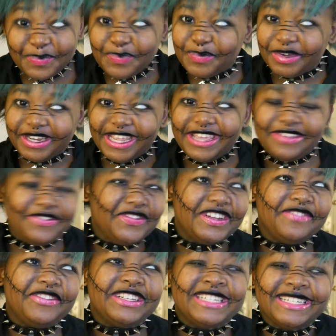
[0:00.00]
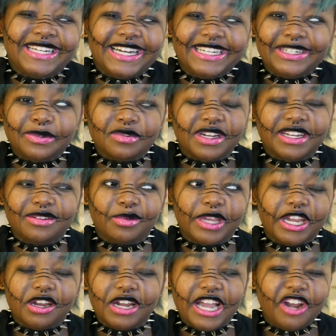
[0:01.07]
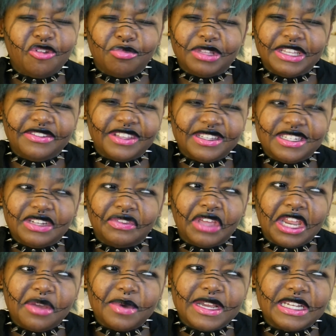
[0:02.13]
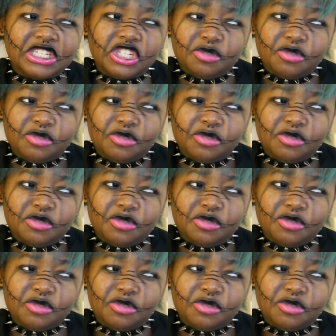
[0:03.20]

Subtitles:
But even if it did, I don't care. I don't believe in that stuff anyways.